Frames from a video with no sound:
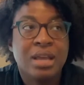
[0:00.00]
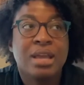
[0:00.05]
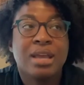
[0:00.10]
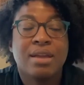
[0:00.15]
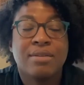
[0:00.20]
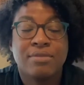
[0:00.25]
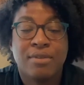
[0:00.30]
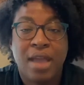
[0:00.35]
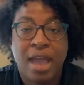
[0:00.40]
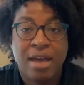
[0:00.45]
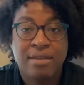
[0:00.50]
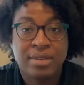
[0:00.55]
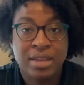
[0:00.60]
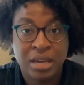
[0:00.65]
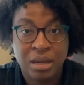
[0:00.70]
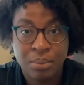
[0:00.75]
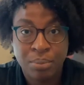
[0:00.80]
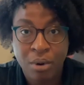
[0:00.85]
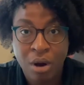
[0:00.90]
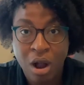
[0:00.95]
If you have
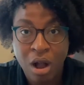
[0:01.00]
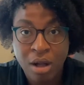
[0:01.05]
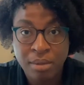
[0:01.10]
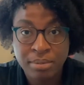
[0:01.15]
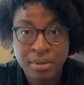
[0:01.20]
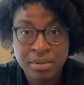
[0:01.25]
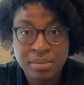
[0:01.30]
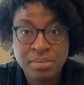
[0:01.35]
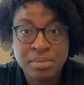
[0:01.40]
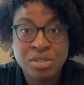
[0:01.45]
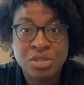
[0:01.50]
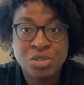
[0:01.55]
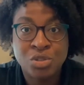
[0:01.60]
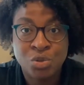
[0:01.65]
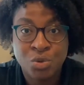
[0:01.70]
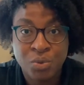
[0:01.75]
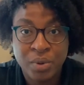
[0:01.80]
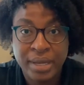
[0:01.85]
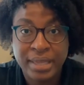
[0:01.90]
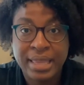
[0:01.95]
any problems
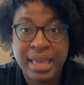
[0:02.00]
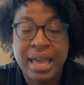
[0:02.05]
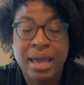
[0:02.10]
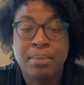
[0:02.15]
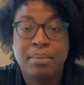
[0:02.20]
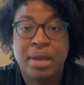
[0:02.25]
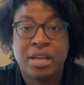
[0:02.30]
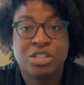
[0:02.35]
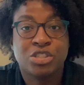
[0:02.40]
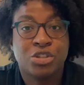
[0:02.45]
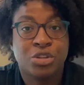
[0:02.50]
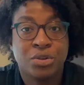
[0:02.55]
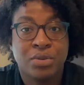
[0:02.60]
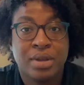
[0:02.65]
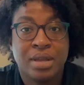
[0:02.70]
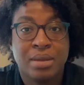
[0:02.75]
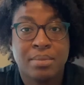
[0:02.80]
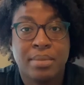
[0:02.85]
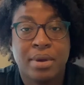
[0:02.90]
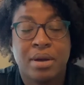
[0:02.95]
doing that, make sure you
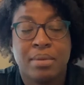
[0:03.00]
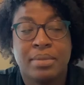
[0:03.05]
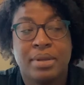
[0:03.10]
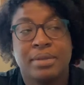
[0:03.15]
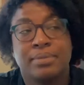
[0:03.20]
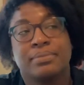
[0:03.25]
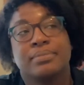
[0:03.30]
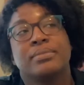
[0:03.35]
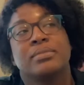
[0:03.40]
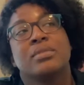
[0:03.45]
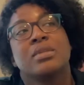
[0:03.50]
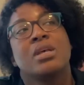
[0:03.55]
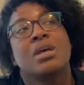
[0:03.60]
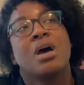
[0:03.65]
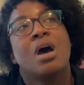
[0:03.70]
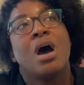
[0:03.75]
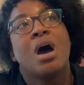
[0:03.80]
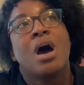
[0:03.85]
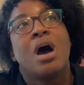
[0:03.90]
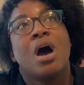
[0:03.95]
email me.
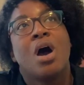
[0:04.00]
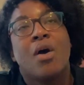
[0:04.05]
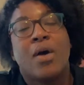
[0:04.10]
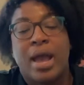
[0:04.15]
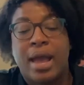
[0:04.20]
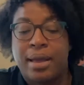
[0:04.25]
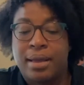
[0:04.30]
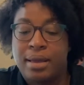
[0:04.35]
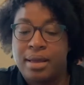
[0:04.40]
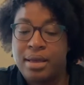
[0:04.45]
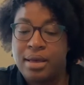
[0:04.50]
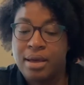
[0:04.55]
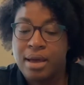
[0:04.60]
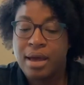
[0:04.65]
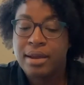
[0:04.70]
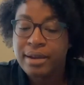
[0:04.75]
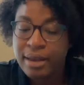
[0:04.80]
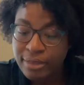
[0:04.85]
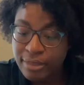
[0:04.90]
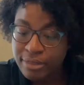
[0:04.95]
Okay,
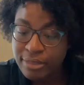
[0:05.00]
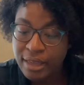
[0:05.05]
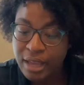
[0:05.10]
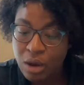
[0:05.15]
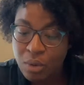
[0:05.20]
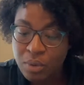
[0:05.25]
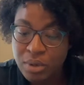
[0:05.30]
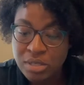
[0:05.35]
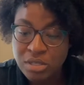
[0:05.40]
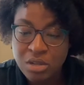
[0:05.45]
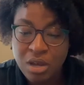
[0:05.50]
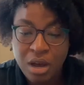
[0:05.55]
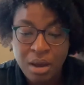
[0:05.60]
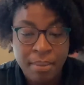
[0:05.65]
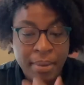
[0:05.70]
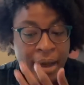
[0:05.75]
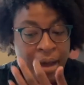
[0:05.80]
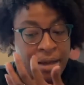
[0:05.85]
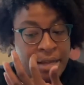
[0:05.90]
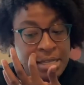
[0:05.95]
another thing I want to talk
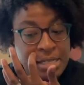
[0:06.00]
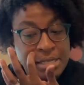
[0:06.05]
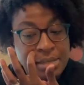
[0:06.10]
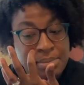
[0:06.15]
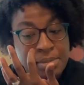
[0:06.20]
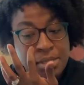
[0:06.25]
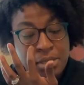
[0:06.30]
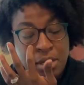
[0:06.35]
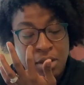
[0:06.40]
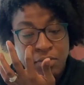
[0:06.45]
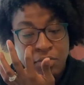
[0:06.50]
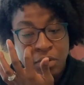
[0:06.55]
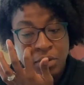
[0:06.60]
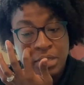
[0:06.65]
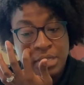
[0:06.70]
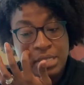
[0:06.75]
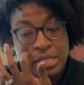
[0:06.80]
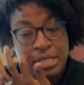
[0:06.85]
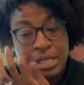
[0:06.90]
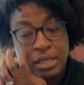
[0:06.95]
about is some stuff on
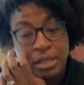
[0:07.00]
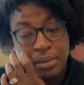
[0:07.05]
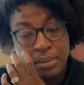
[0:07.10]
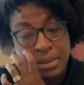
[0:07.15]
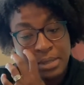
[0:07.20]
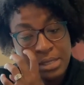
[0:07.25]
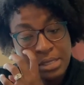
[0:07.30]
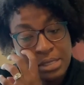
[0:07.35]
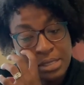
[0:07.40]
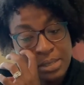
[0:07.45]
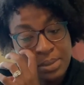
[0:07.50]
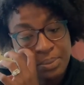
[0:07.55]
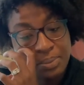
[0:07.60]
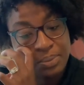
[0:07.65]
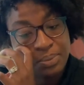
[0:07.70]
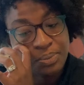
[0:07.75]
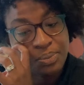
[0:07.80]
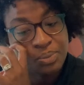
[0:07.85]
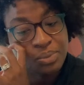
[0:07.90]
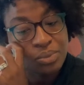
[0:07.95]
the syllabus.
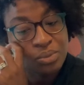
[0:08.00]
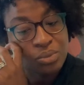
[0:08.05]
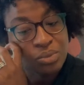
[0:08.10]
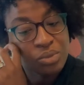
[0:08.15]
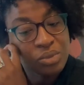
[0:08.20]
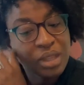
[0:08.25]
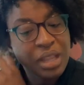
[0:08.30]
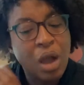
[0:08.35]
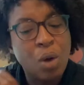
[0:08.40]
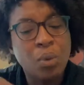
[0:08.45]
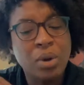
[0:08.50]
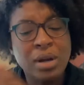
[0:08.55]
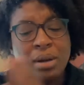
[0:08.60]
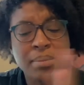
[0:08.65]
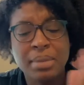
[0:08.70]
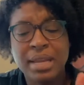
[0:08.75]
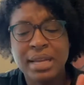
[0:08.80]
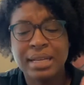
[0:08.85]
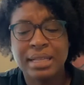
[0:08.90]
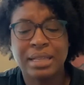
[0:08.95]
I want to
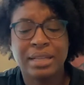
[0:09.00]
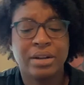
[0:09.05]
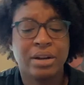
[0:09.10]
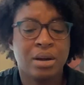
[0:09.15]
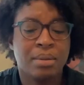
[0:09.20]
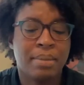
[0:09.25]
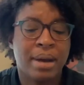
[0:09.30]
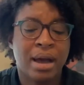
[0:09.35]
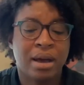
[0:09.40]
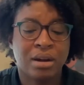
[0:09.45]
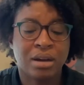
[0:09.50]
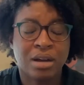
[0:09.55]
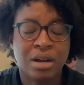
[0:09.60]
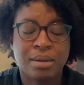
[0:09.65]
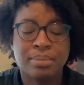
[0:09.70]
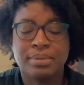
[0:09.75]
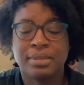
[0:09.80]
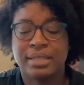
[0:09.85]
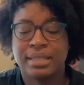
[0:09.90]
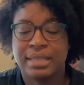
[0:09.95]
be clear about a
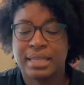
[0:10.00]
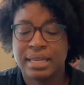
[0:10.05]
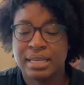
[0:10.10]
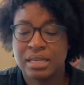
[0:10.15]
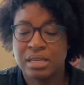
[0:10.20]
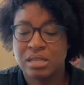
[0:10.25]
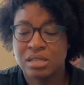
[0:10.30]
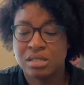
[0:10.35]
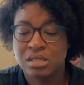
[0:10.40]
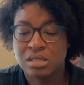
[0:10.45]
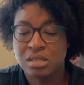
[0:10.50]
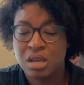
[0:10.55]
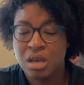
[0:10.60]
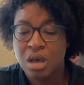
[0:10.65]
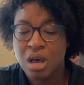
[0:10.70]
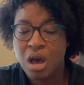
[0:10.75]
couple of things.